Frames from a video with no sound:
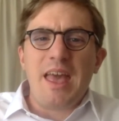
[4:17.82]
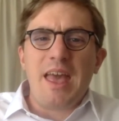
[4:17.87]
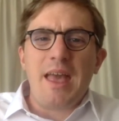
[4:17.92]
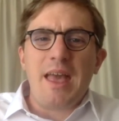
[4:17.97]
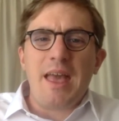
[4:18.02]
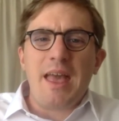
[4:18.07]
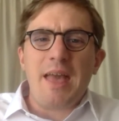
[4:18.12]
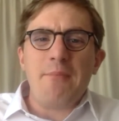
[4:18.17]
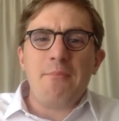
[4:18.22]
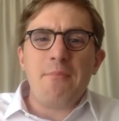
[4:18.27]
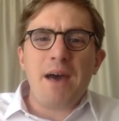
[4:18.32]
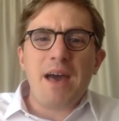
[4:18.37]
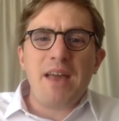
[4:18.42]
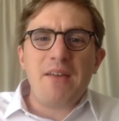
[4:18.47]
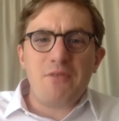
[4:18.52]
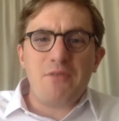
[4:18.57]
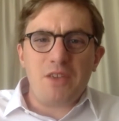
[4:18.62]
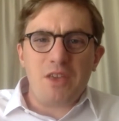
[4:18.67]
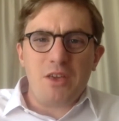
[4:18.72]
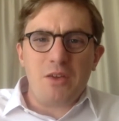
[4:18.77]
In my
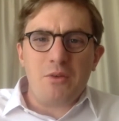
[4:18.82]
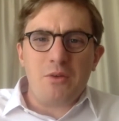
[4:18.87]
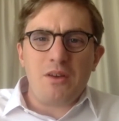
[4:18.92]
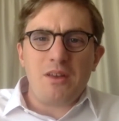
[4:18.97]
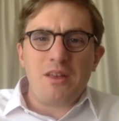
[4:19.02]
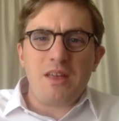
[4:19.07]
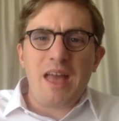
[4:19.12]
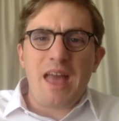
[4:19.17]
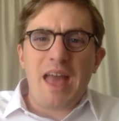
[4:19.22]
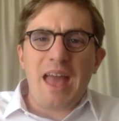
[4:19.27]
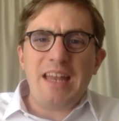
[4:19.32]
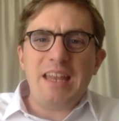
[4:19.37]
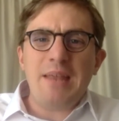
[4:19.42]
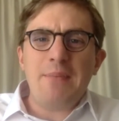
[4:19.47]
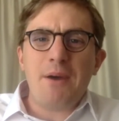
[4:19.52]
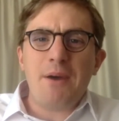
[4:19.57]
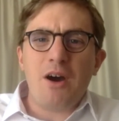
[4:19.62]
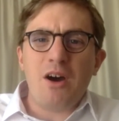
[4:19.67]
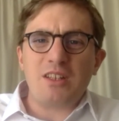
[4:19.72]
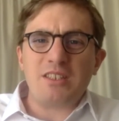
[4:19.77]
view, any
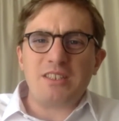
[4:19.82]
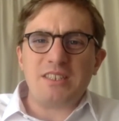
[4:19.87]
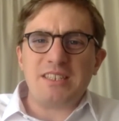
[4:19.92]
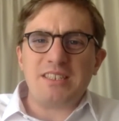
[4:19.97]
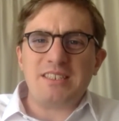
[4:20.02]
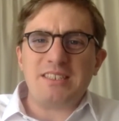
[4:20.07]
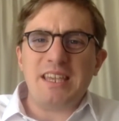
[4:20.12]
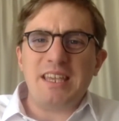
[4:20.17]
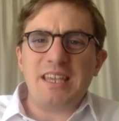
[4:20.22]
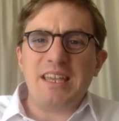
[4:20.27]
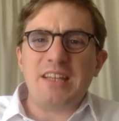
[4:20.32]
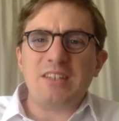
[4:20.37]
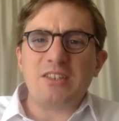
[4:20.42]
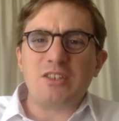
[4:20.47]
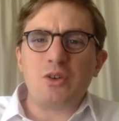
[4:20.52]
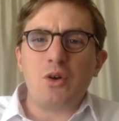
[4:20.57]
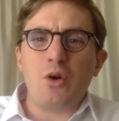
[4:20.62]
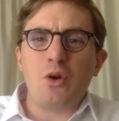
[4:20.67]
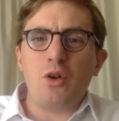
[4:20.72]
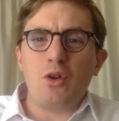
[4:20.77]
party seeking to
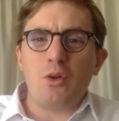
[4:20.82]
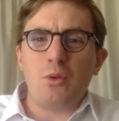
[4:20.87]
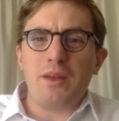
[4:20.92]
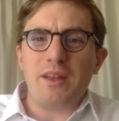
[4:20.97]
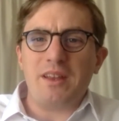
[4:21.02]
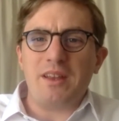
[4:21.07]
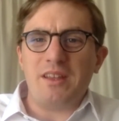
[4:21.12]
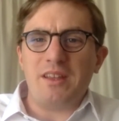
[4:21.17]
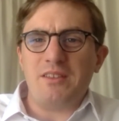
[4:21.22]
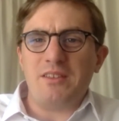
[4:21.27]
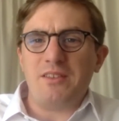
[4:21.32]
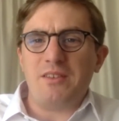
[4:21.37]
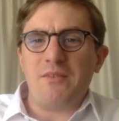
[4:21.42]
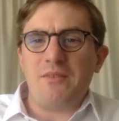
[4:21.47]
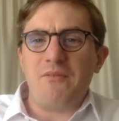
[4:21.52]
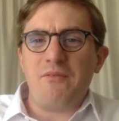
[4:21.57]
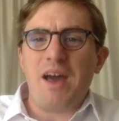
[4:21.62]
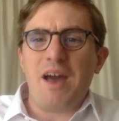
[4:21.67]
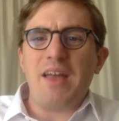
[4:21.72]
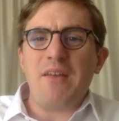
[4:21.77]
call a witness
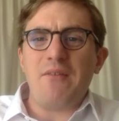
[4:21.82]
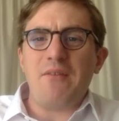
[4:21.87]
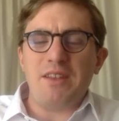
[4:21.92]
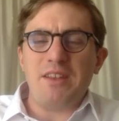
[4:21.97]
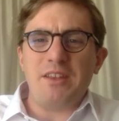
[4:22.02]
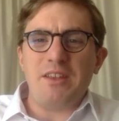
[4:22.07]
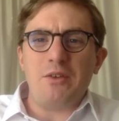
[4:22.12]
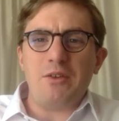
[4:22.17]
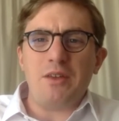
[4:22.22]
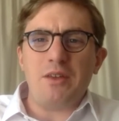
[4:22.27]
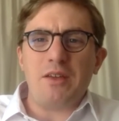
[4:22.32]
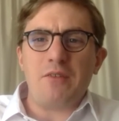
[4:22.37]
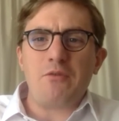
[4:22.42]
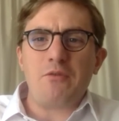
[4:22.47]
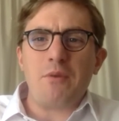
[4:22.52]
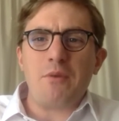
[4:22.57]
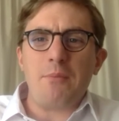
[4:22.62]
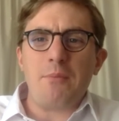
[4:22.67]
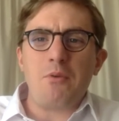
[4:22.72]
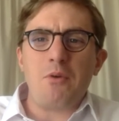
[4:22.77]
via video link
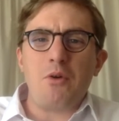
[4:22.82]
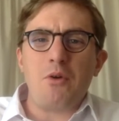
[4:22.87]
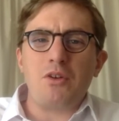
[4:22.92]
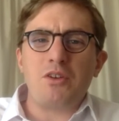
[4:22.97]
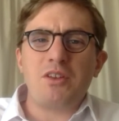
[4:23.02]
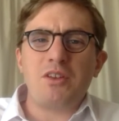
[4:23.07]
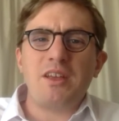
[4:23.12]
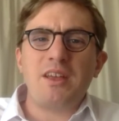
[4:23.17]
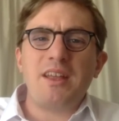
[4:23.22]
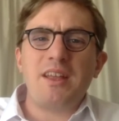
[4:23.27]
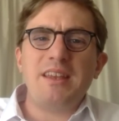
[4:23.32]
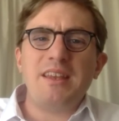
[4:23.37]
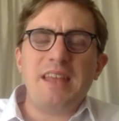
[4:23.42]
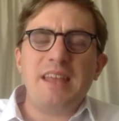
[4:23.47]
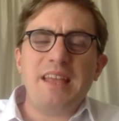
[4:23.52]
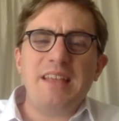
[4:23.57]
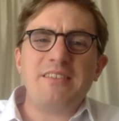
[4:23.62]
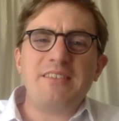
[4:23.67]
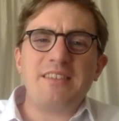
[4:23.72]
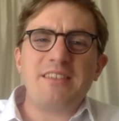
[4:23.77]
from abroad
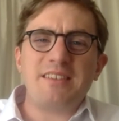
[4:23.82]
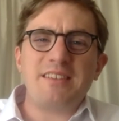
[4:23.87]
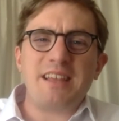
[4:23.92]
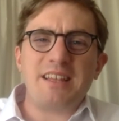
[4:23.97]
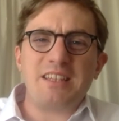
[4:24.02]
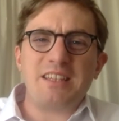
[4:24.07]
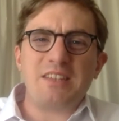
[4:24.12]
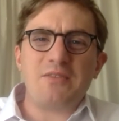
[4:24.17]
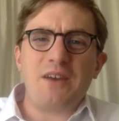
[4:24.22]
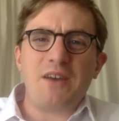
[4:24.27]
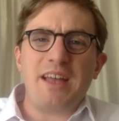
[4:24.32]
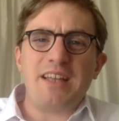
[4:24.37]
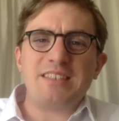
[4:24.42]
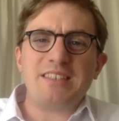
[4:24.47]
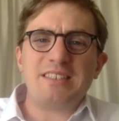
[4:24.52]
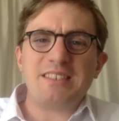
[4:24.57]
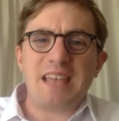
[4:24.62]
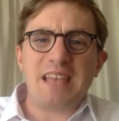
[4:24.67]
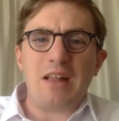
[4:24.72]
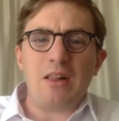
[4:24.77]
needs to satisfy
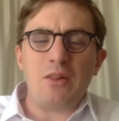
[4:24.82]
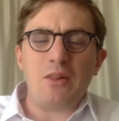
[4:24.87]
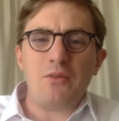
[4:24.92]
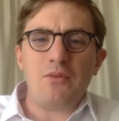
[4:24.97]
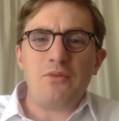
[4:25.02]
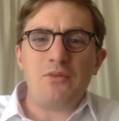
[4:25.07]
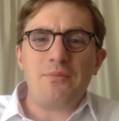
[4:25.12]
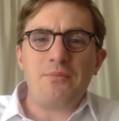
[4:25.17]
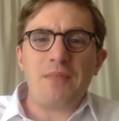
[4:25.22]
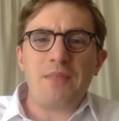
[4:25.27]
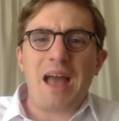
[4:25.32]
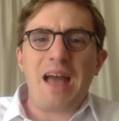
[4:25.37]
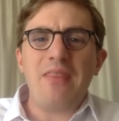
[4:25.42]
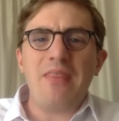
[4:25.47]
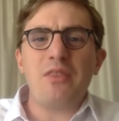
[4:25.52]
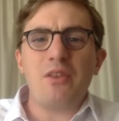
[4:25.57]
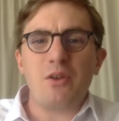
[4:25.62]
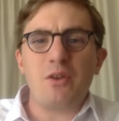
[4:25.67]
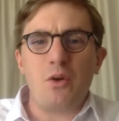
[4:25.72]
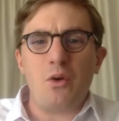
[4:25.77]
itself
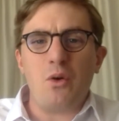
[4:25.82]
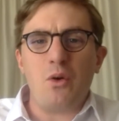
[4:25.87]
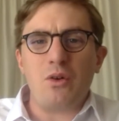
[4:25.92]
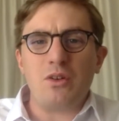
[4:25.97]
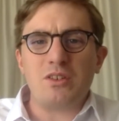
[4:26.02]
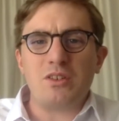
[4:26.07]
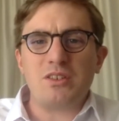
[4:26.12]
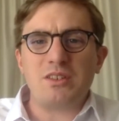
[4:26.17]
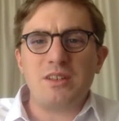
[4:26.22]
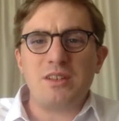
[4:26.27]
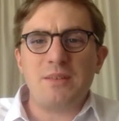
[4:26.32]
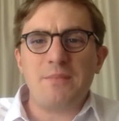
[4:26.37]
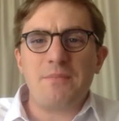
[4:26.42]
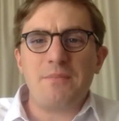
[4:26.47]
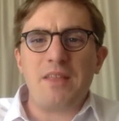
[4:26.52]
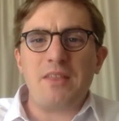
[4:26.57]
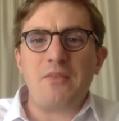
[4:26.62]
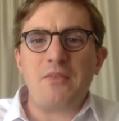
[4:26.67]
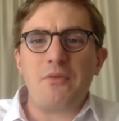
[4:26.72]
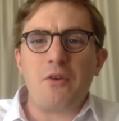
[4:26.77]
and the court
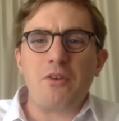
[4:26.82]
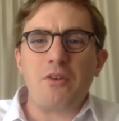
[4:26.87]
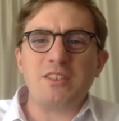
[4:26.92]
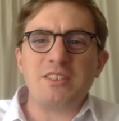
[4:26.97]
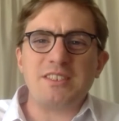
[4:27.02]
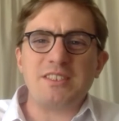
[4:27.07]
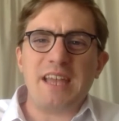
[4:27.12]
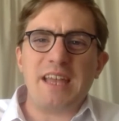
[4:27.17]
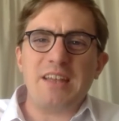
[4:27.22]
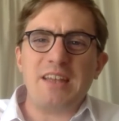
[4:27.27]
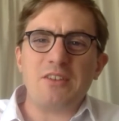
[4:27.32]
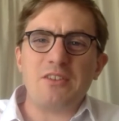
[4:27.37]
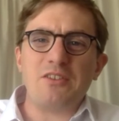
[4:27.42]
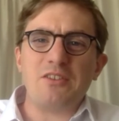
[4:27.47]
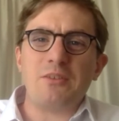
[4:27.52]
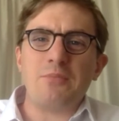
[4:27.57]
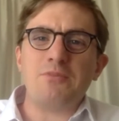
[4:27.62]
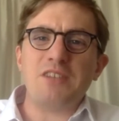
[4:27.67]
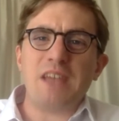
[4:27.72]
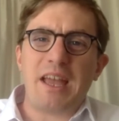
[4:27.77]
that the foreign state
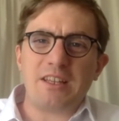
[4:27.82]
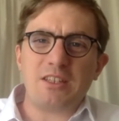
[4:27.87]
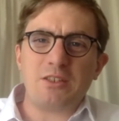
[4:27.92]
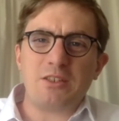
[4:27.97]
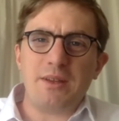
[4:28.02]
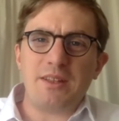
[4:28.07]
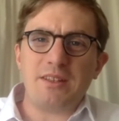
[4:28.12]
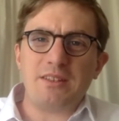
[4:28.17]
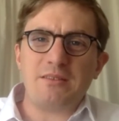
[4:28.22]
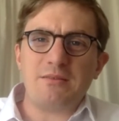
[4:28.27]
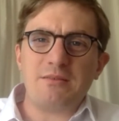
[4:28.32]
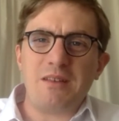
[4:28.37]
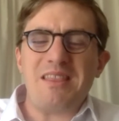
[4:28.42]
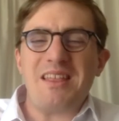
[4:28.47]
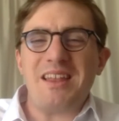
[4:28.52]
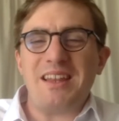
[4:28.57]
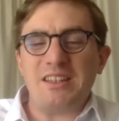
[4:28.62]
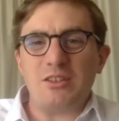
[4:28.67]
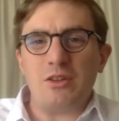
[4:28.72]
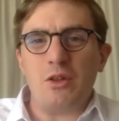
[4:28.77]
doesn't object to it and
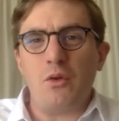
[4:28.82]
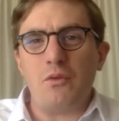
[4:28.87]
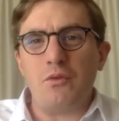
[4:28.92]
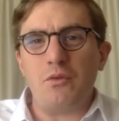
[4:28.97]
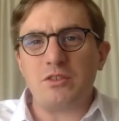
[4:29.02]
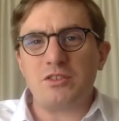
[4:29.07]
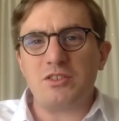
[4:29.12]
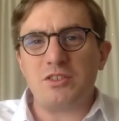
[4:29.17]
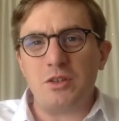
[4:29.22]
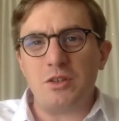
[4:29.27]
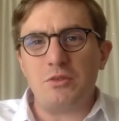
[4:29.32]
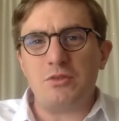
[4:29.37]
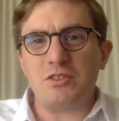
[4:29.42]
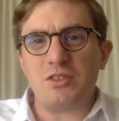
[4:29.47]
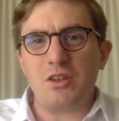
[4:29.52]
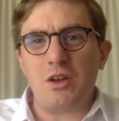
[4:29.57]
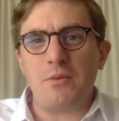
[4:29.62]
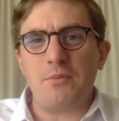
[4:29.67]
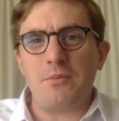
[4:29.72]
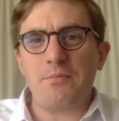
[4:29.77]
that it's lawful to do
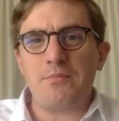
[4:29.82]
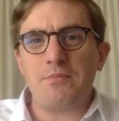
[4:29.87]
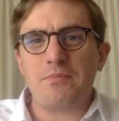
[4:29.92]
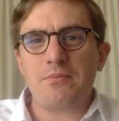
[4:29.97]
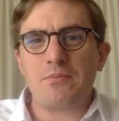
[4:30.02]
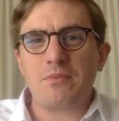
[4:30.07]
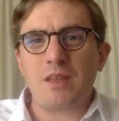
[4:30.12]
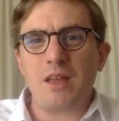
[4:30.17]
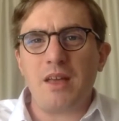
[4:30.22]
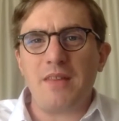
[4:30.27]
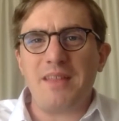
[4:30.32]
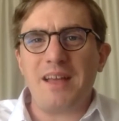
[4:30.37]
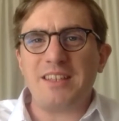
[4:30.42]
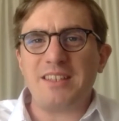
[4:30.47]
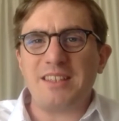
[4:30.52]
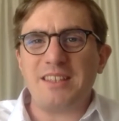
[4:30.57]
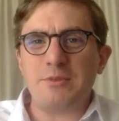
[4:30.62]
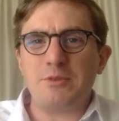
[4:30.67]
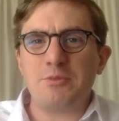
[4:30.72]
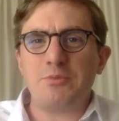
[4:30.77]
so. And that
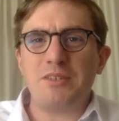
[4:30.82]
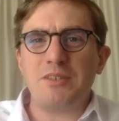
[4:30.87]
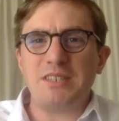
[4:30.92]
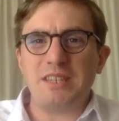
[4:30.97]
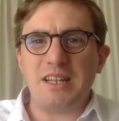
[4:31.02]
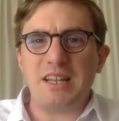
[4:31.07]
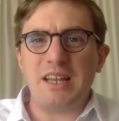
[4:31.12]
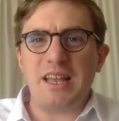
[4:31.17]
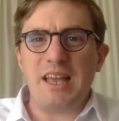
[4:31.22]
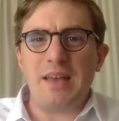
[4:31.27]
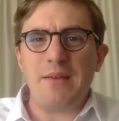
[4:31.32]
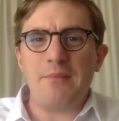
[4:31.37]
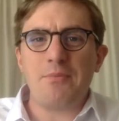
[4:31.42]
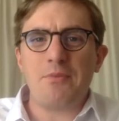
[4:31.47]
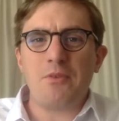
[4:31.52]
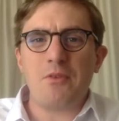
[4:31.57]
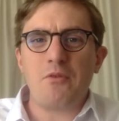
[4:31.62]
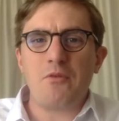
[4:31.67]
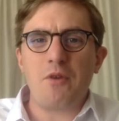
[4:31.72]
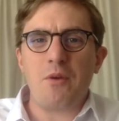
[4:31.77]
seems pretty clear
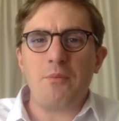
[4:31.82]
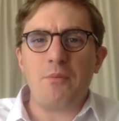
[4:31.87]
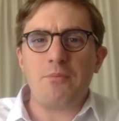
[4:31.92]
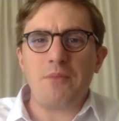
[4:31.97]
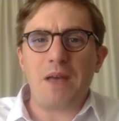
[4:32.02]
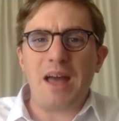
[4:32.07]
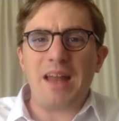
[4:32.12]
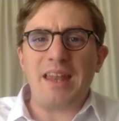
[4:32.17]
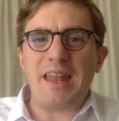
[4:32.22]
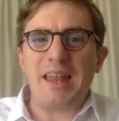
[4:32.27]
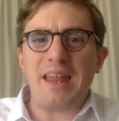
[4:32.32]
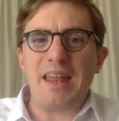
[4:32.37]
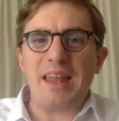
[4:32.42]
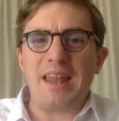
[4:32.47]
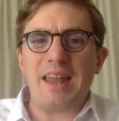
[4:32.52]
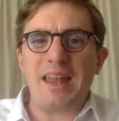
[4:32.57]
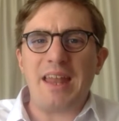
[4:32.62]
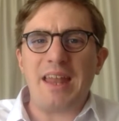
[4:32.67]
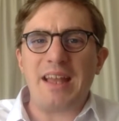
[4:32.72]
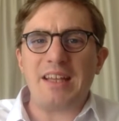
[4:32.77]
from Annex
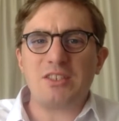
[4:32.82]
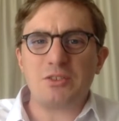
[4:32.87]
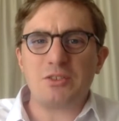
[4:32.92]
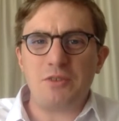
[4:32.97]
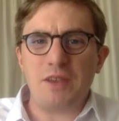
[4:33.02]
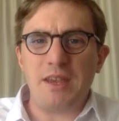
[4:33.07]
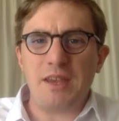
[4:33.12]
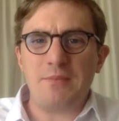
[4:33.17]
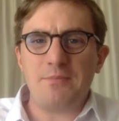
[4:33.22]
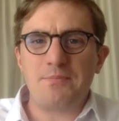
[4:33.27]
3.